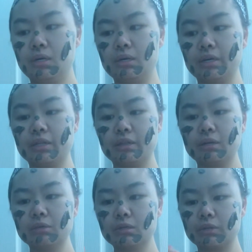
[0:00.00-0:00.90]
And then
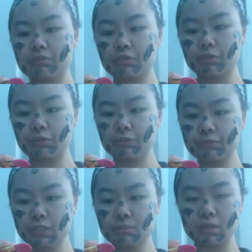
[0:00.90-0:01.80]
I'm gonna leave it for
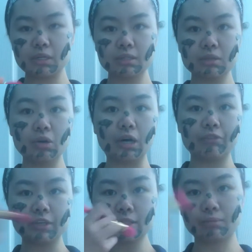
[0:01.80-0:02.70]
15 minutes. Oh,
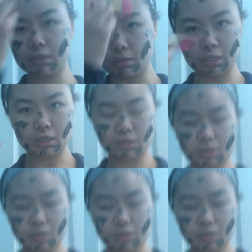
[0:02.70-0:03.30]
obviously I'm gonna like,